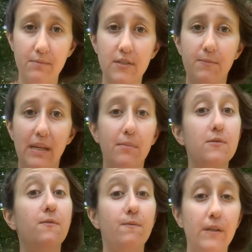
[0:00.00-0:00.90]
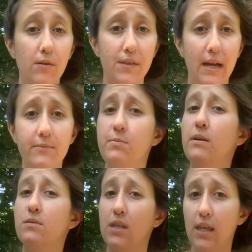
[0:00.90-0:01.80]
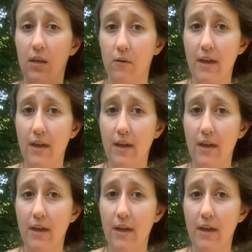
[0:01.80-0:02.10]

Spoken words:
to be able to feel them, to be able to heal